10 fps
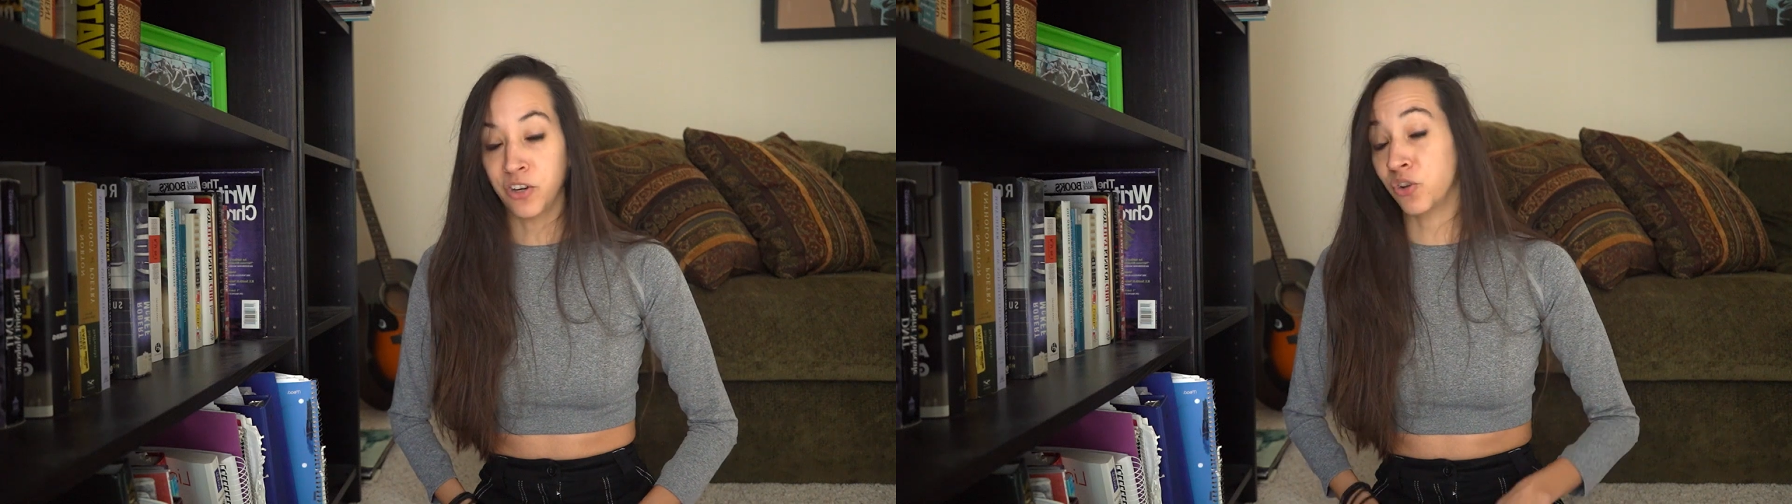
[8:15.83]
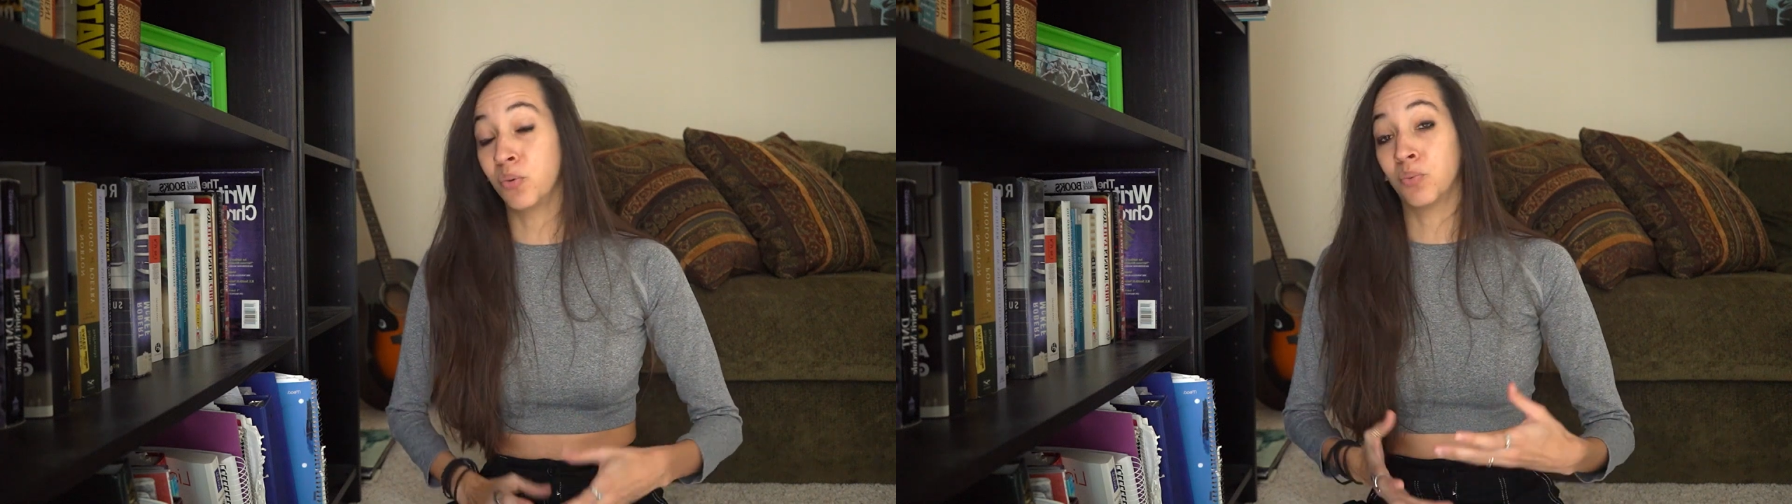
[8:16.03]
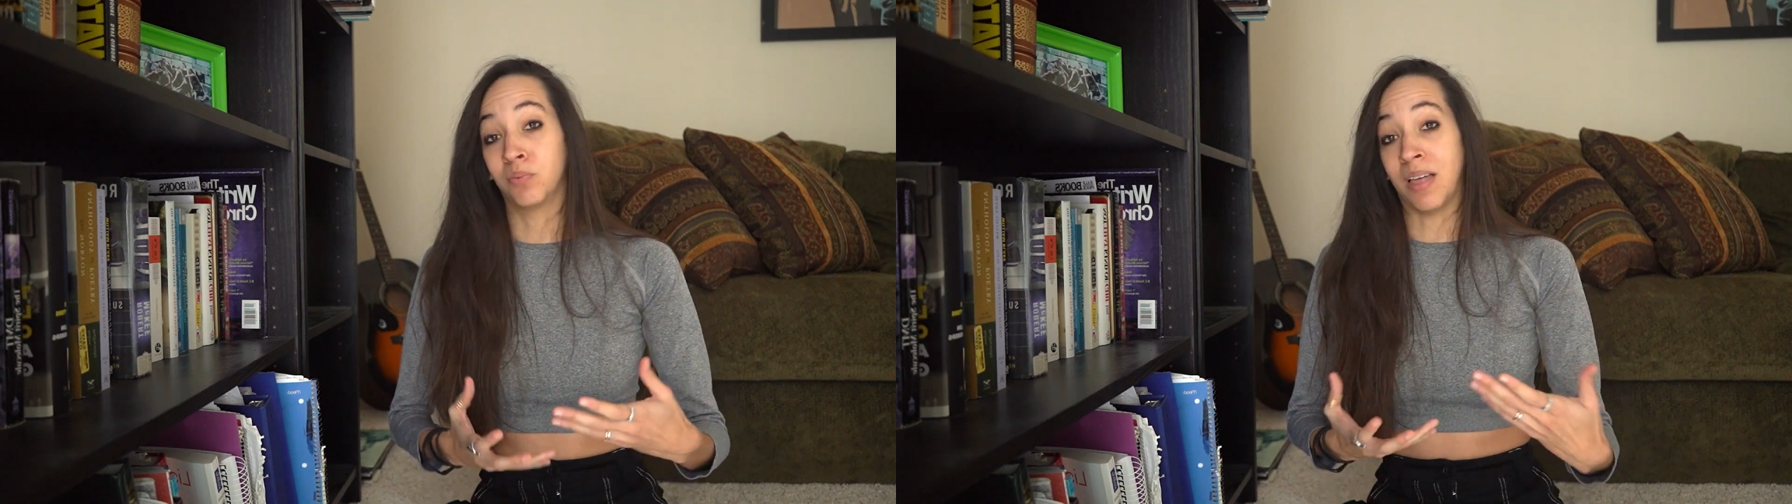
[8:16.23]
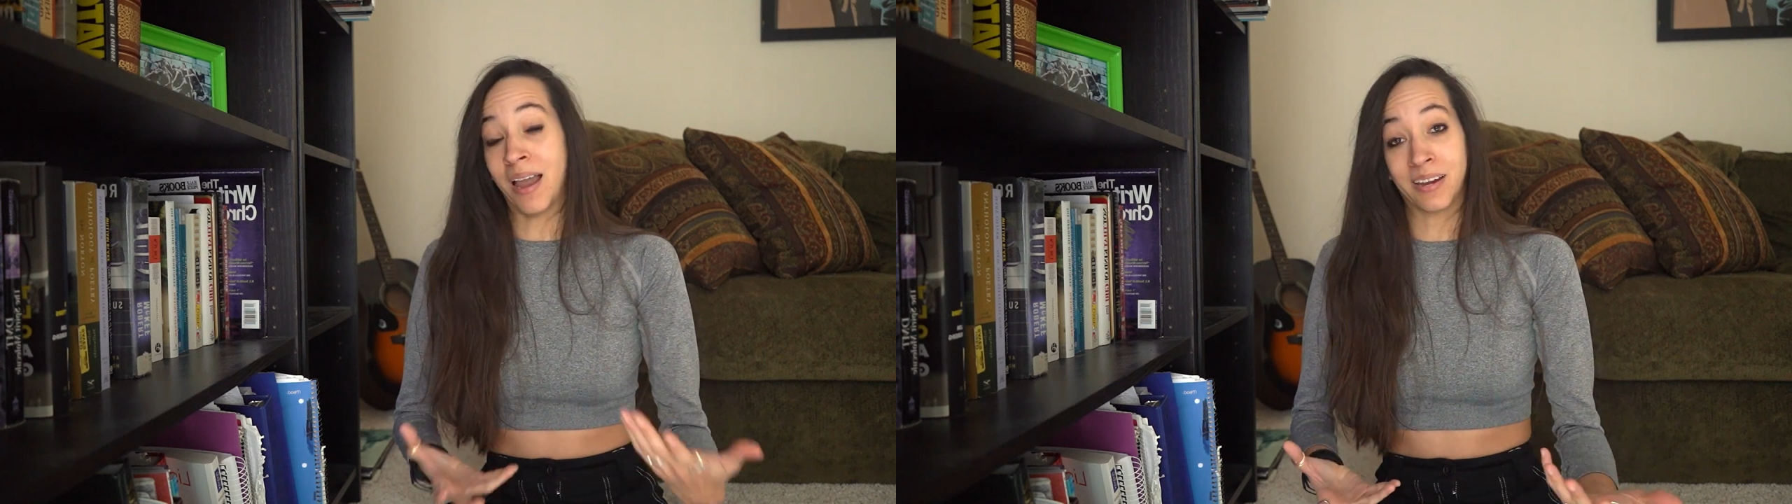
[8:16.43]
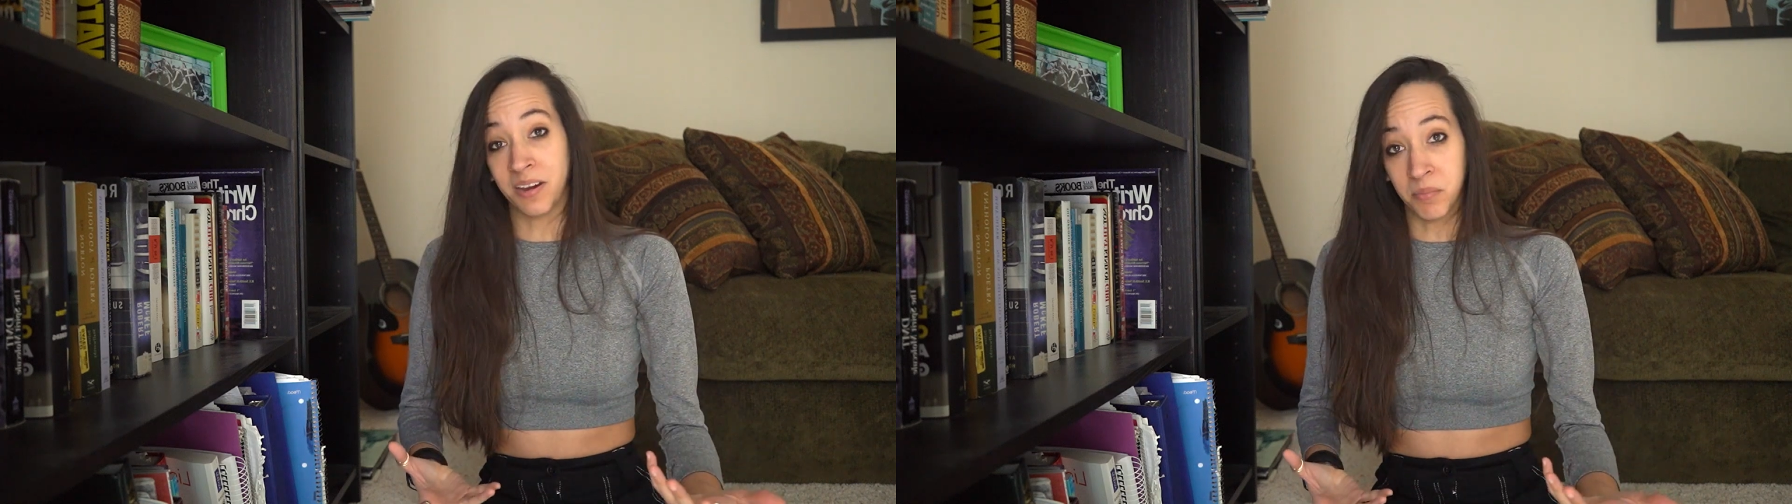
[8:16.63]
do
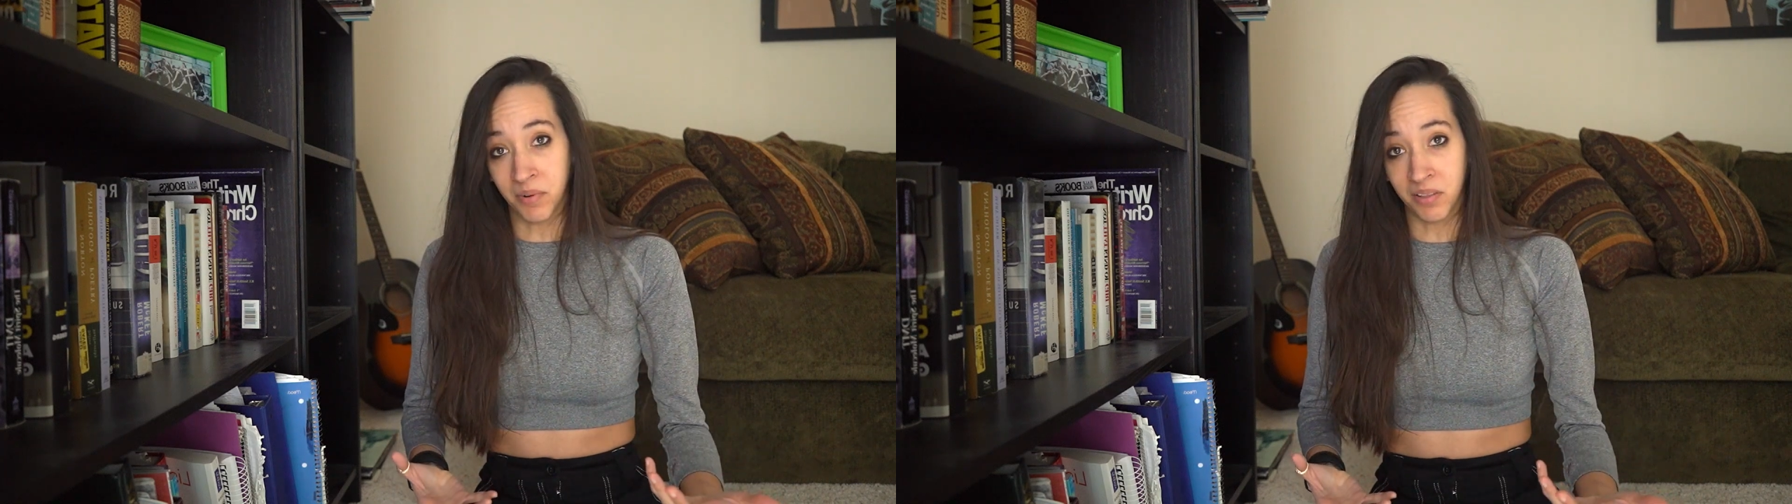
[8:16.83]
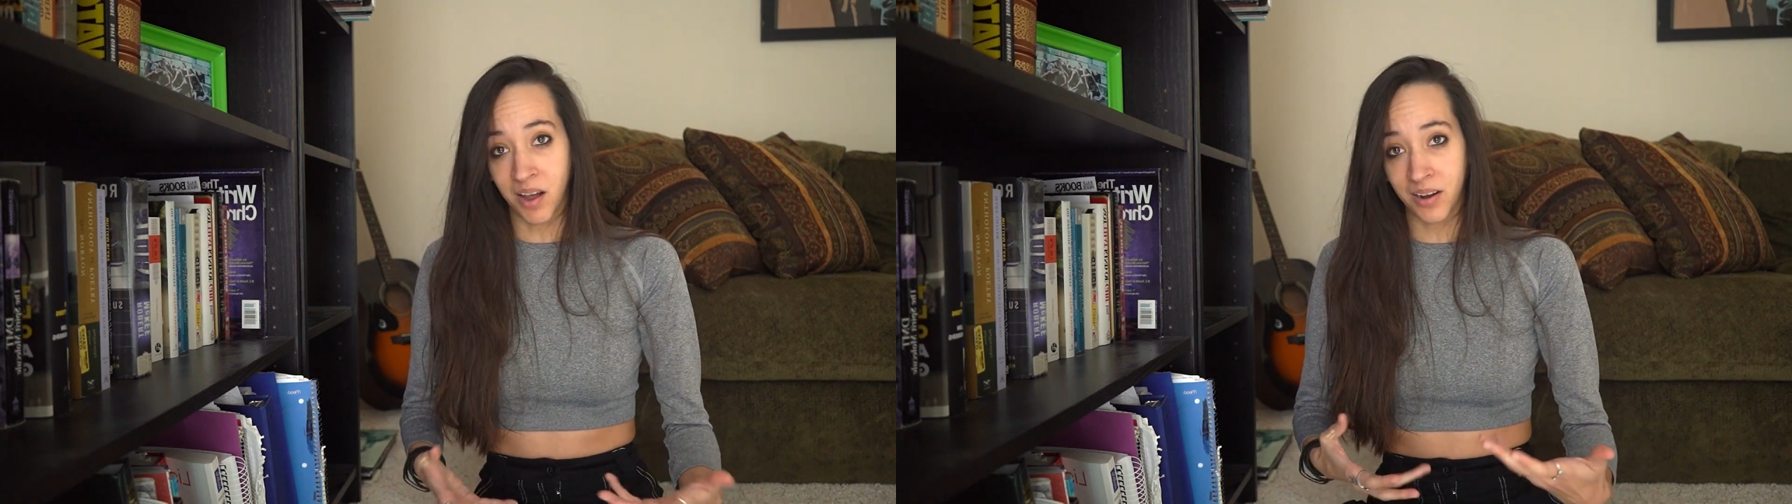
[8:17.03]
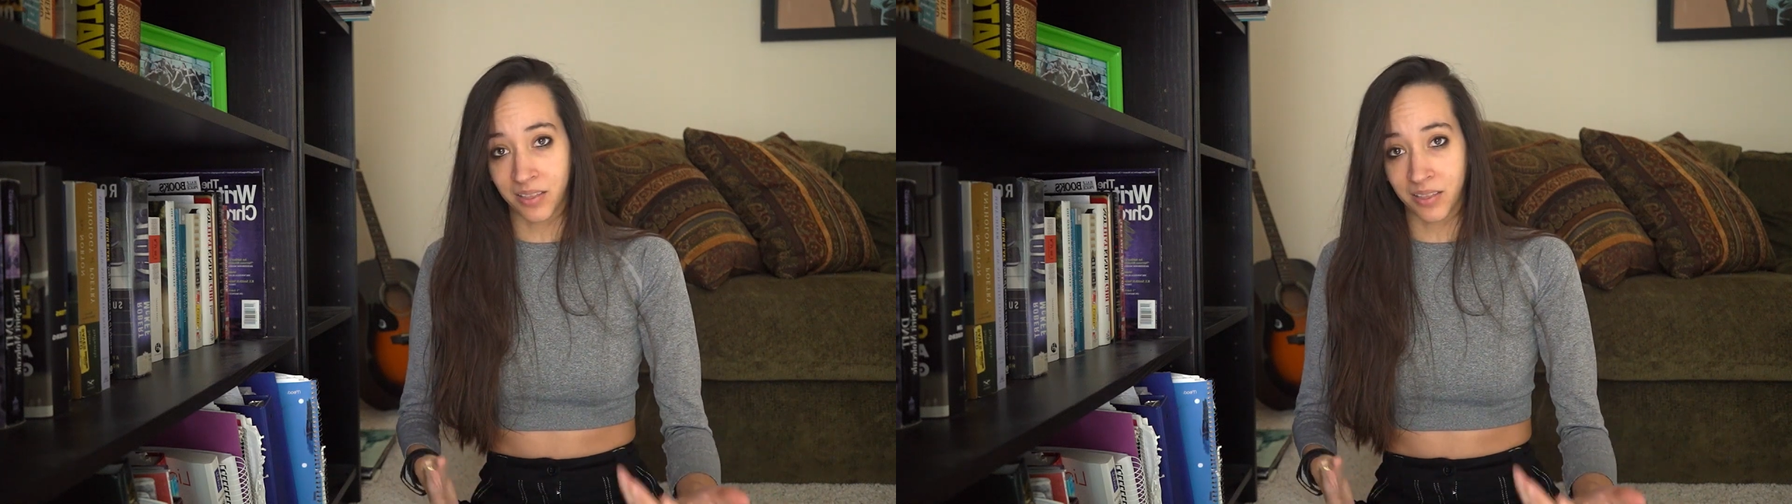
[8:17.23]
like him a lot.